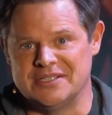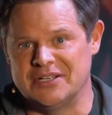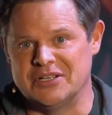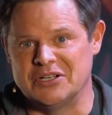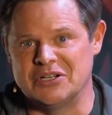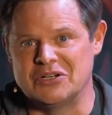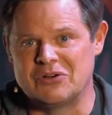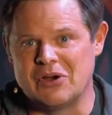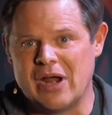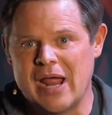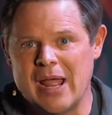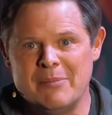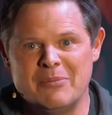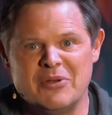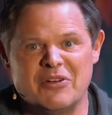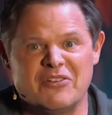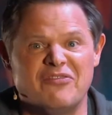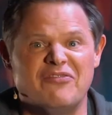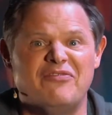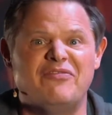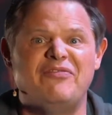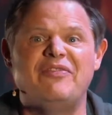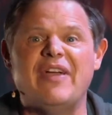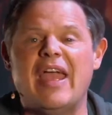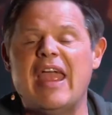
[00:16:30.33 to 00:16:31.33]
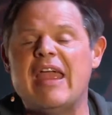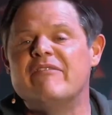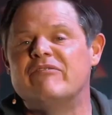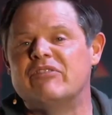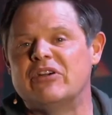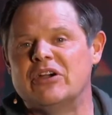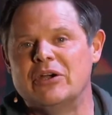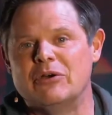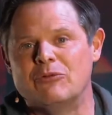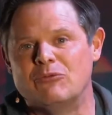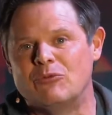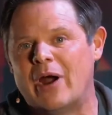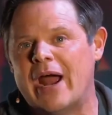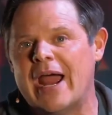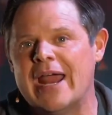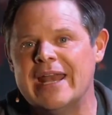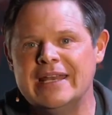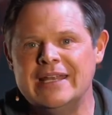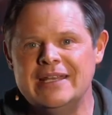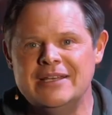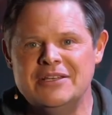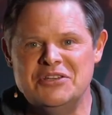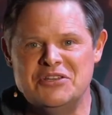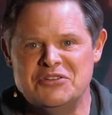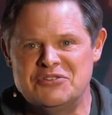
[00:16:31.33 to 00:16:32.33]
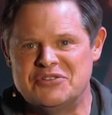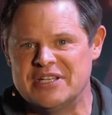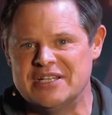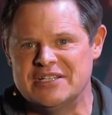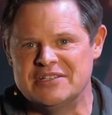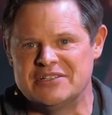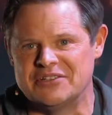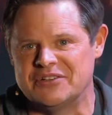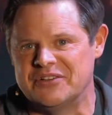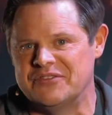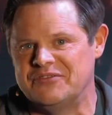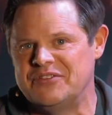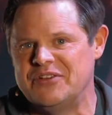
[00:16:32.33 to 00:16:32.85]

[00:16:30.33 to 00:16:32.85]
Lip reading: You know, grab your favorite writing utensil.